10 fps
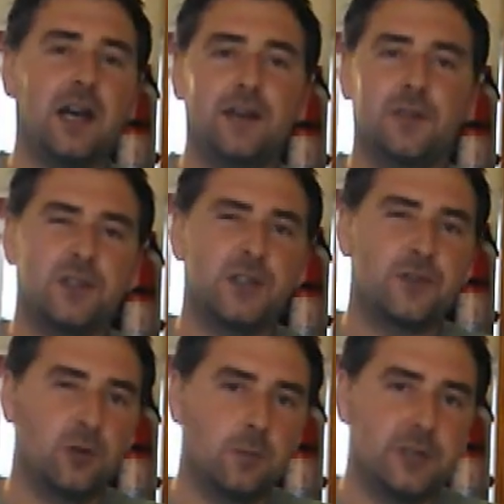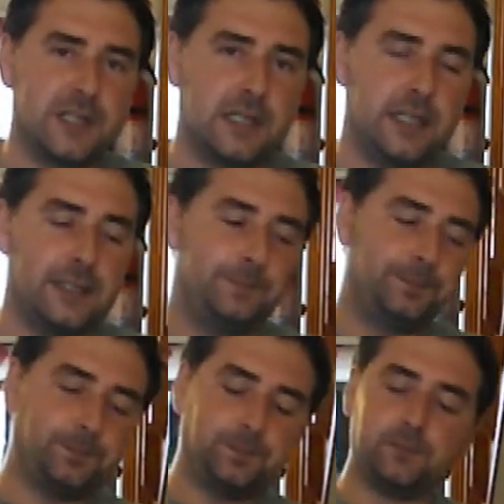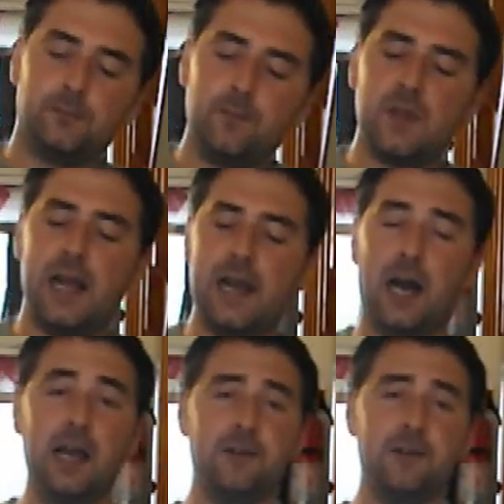I've got strawberries in here. And I